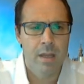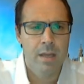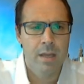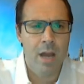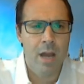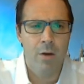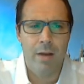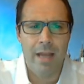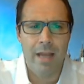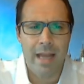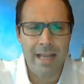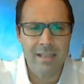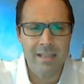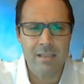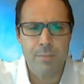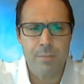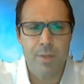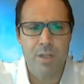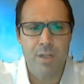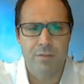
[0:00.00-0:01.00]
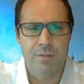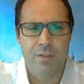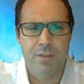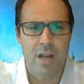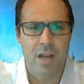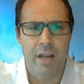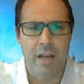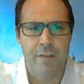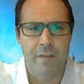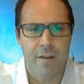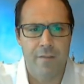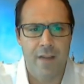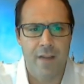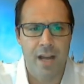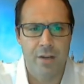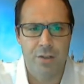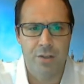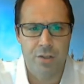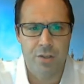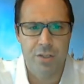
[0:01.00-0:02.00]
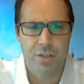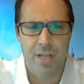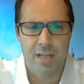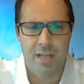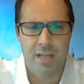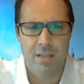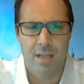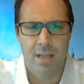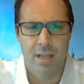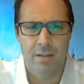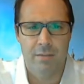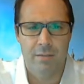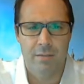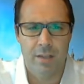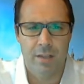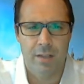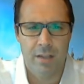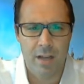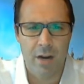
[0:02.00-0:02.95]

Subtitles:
Now, estimates of sterling fair value suggest that the